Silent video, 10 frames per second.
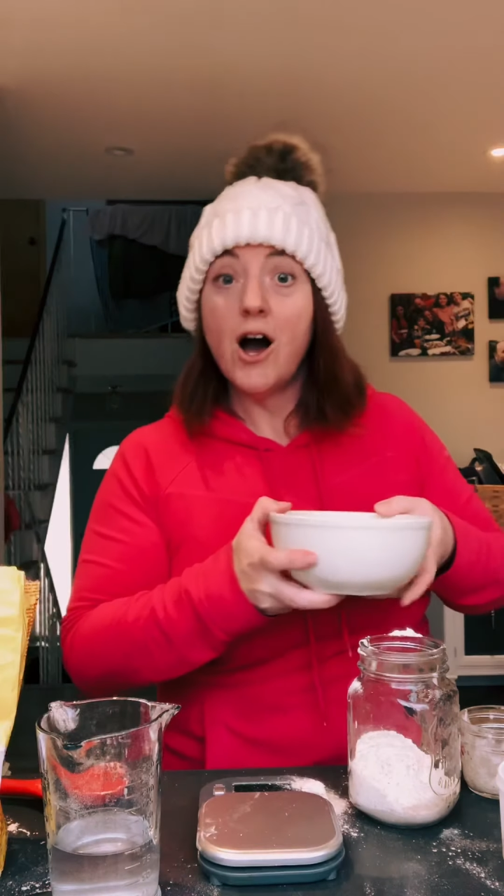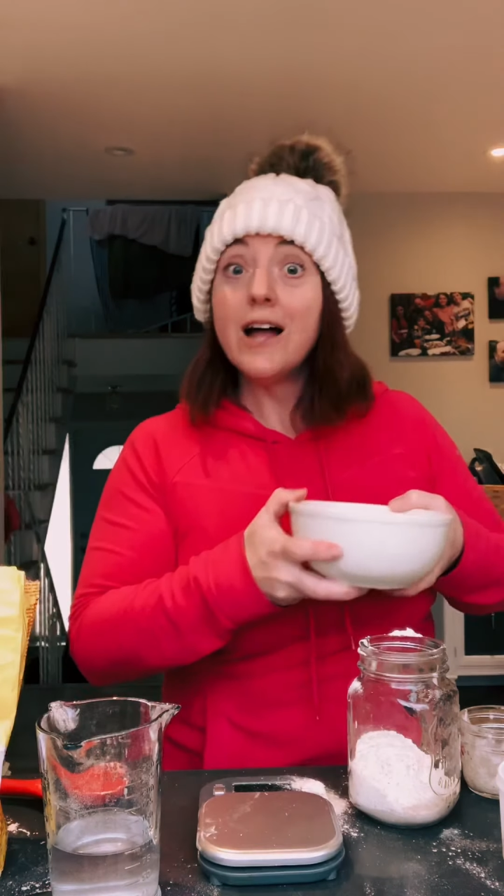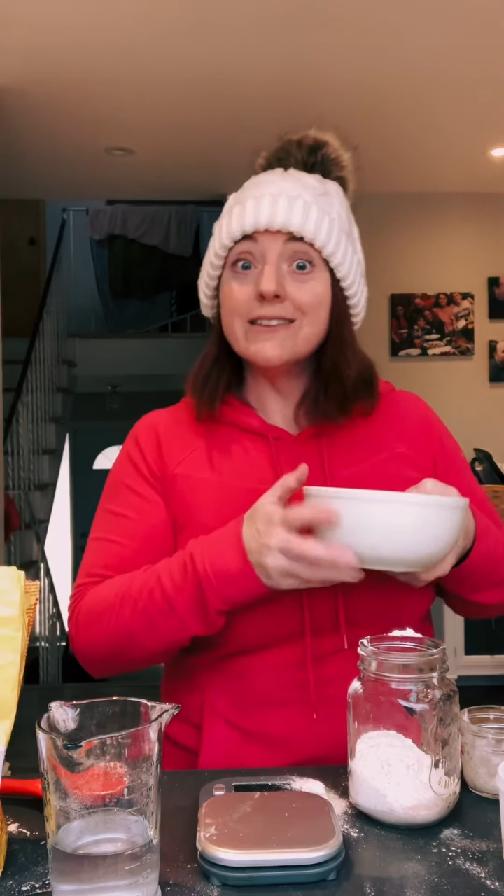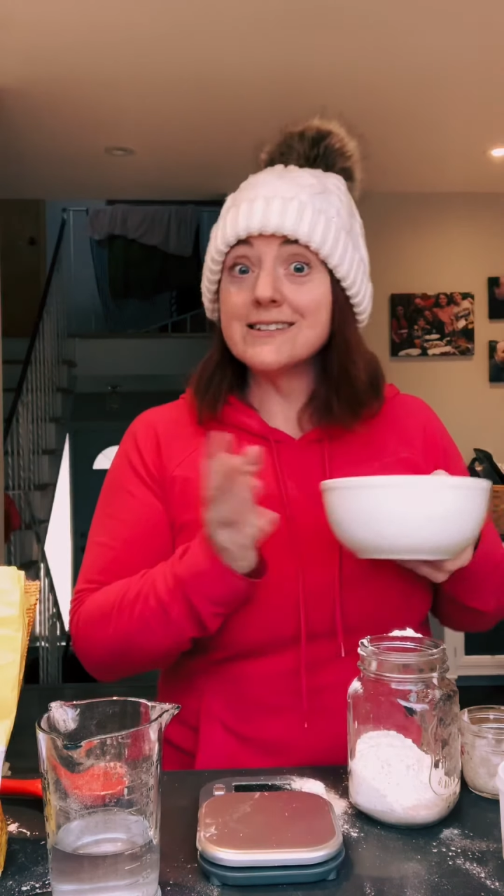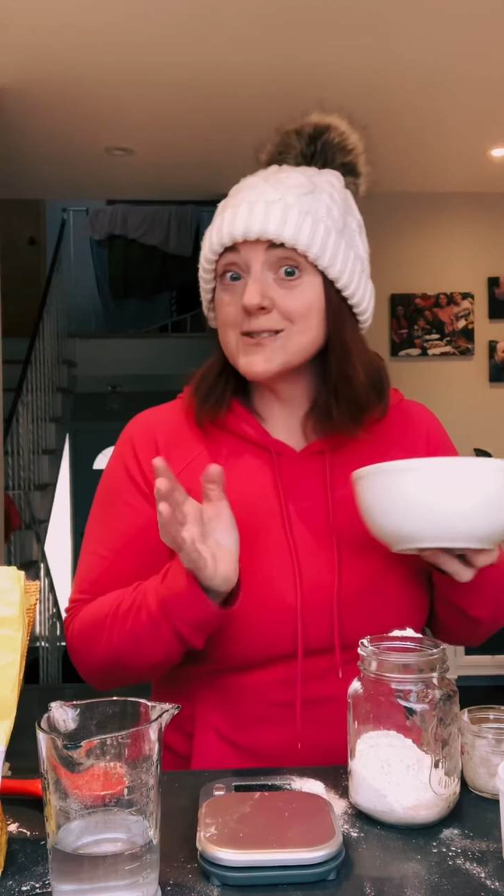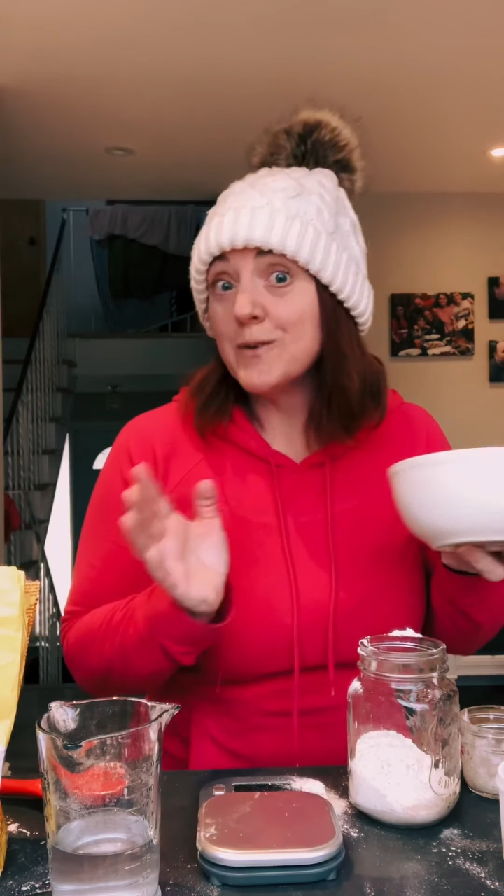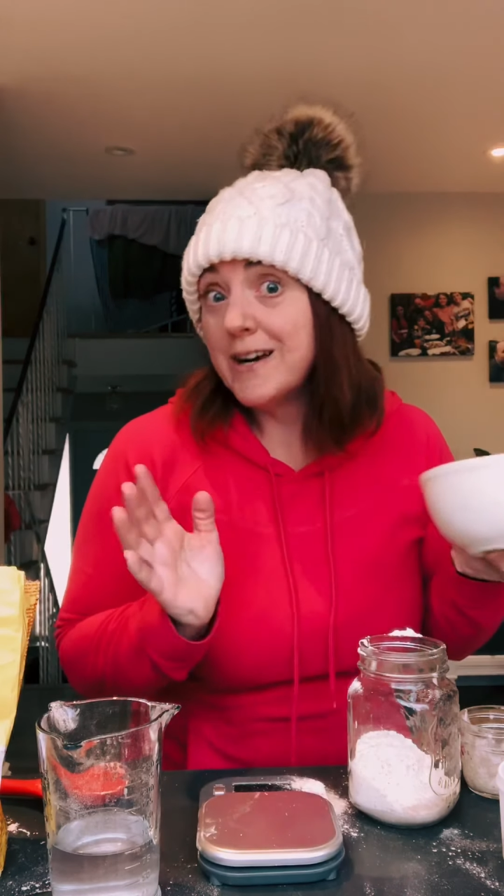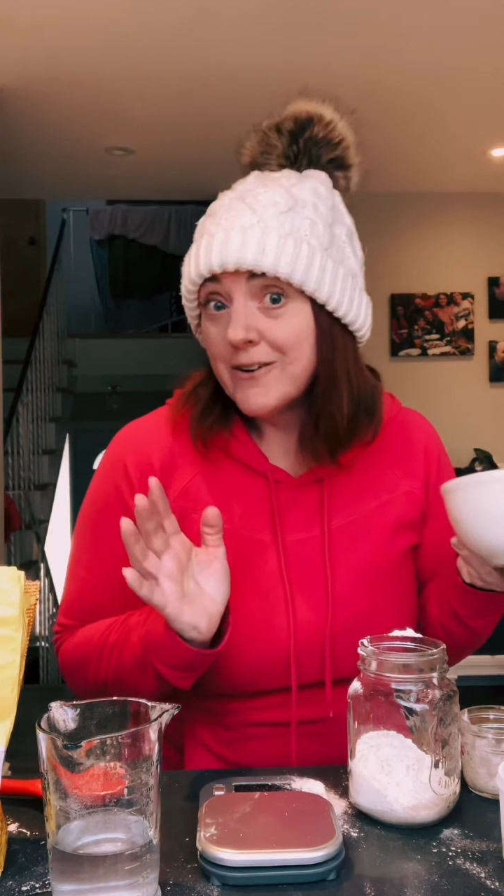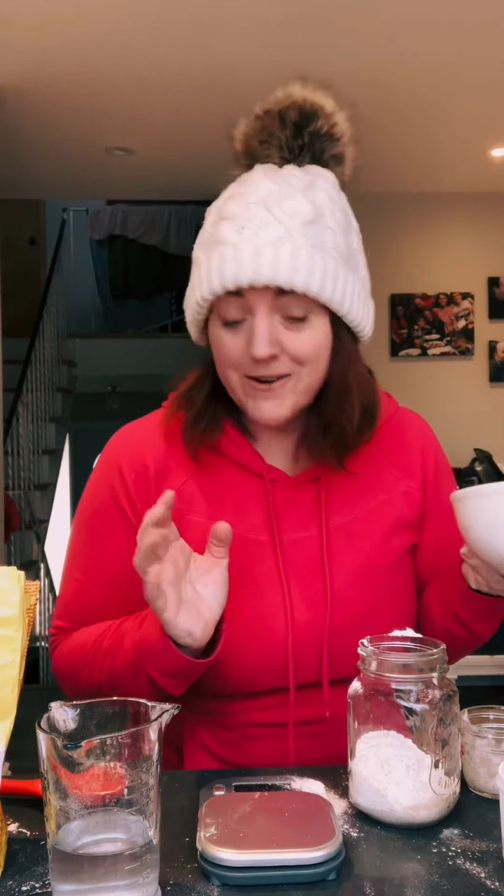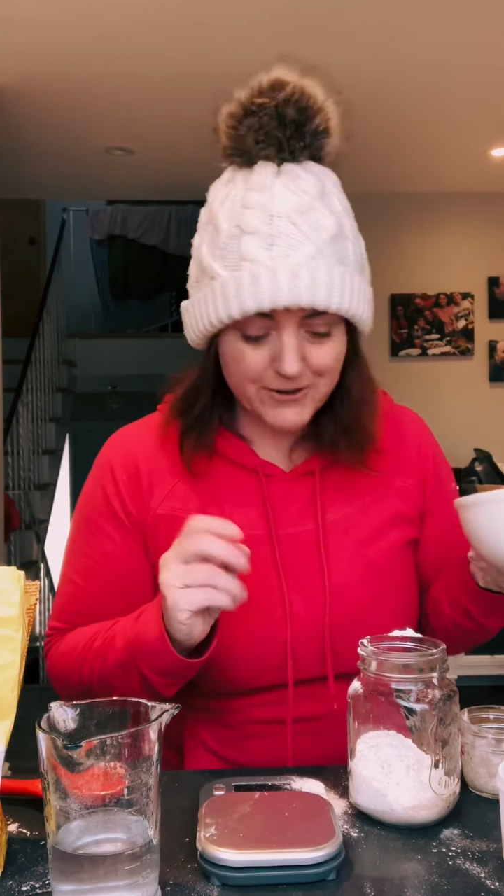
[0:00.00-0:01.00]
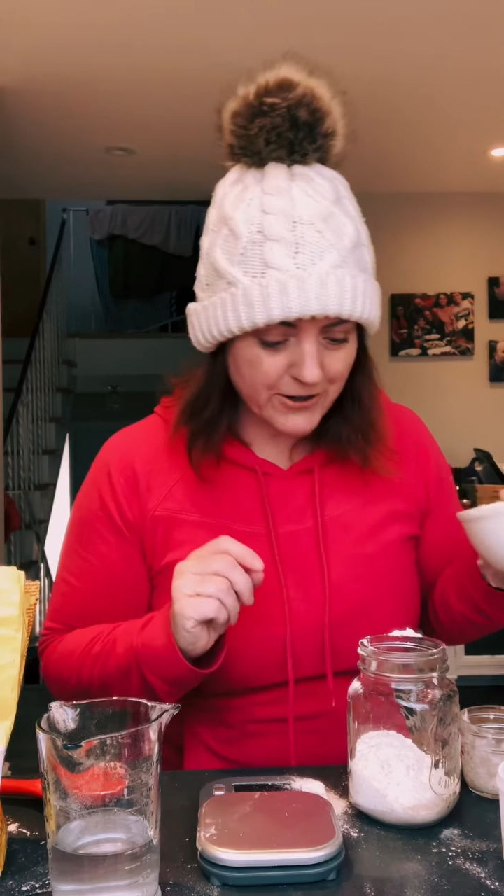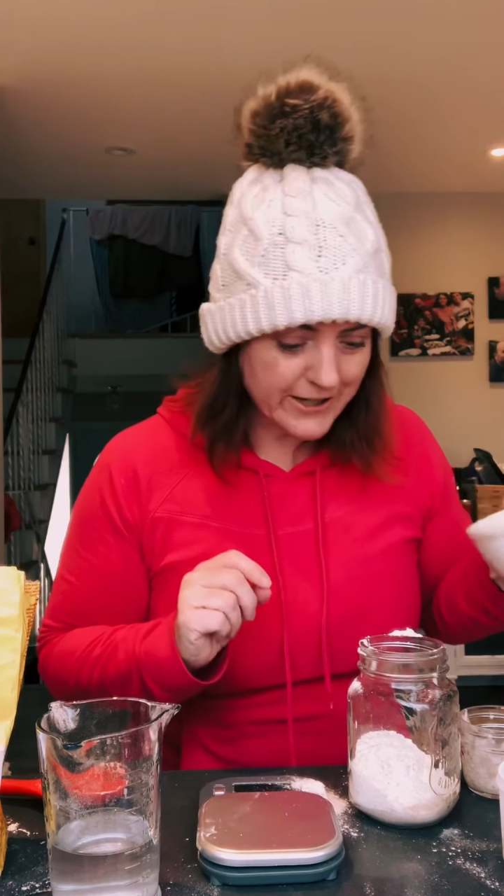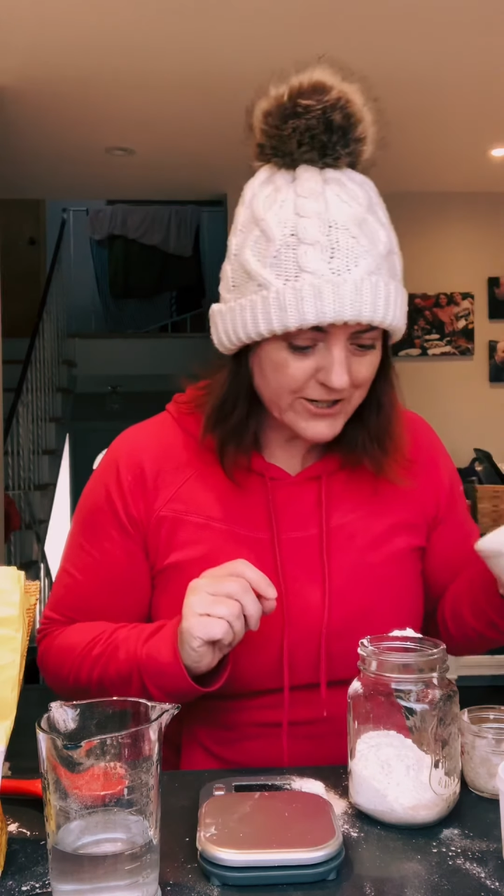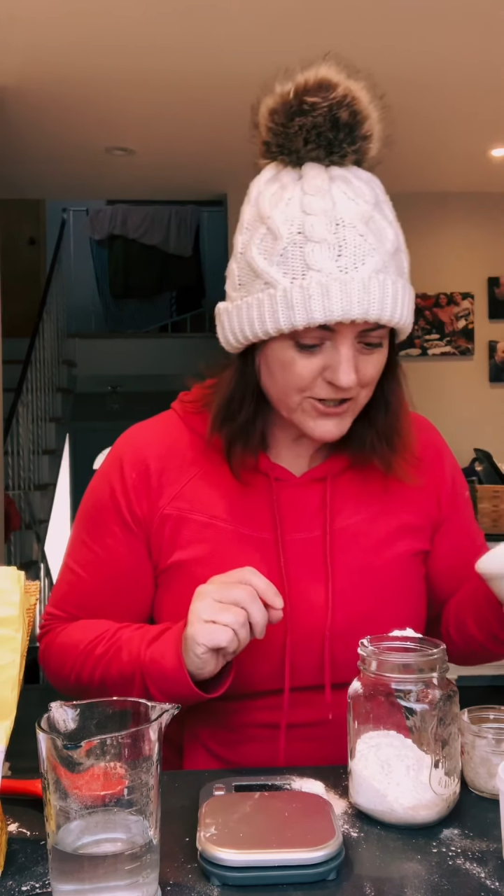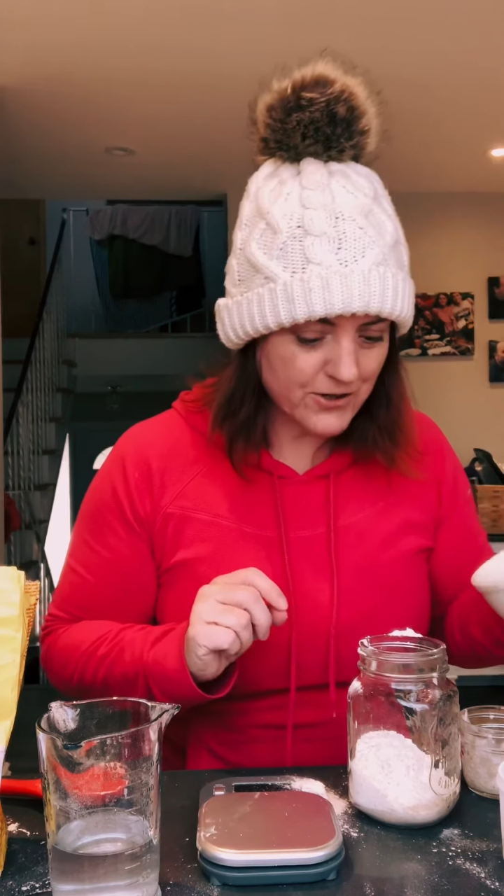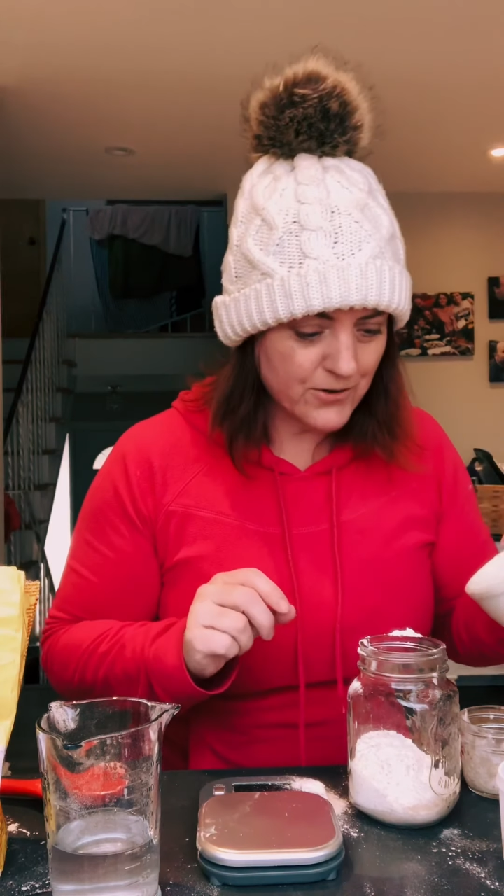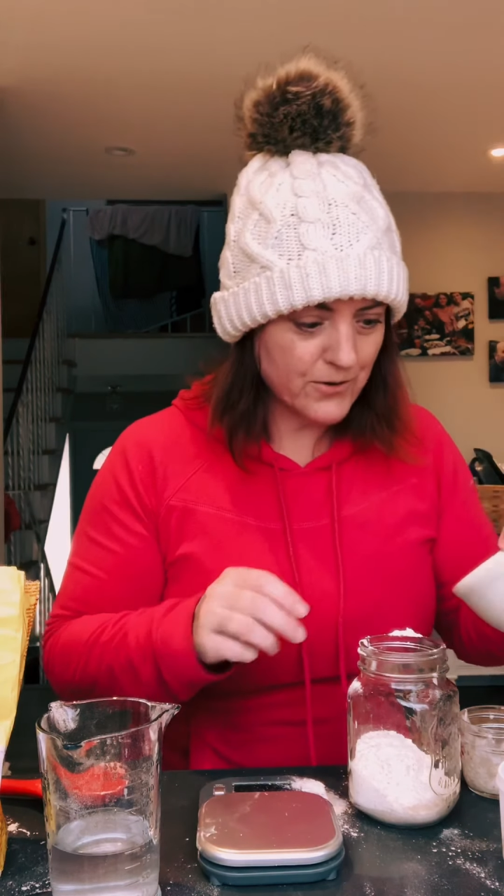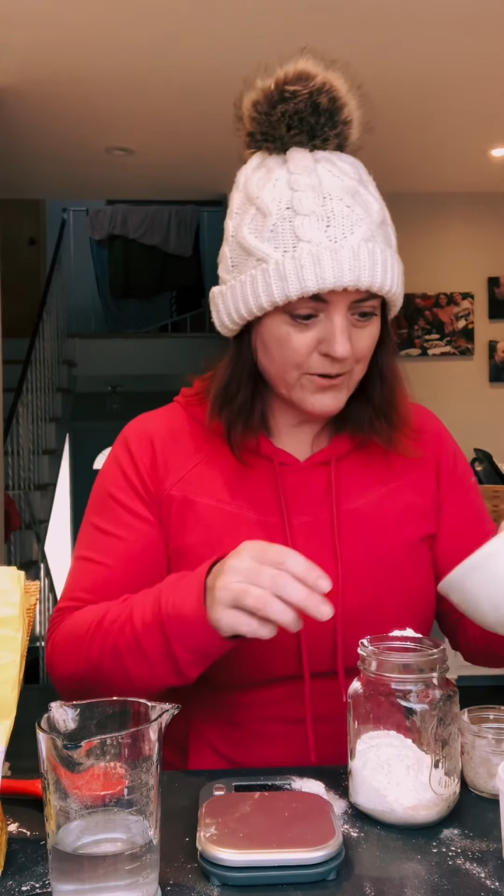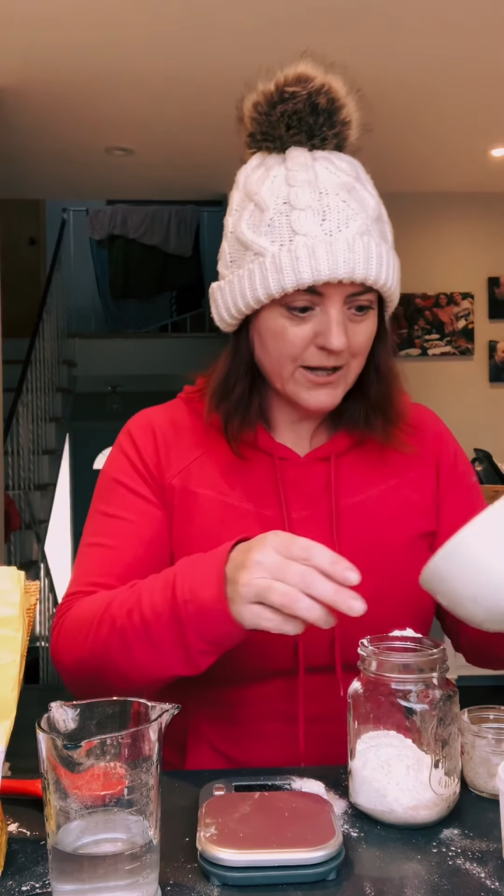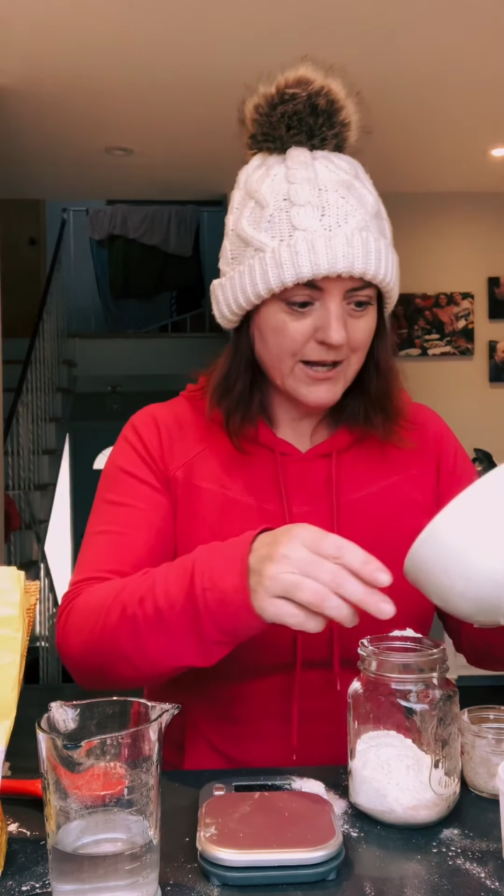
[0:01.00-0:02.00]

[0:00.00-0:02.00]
This is why I don't have a cooking show.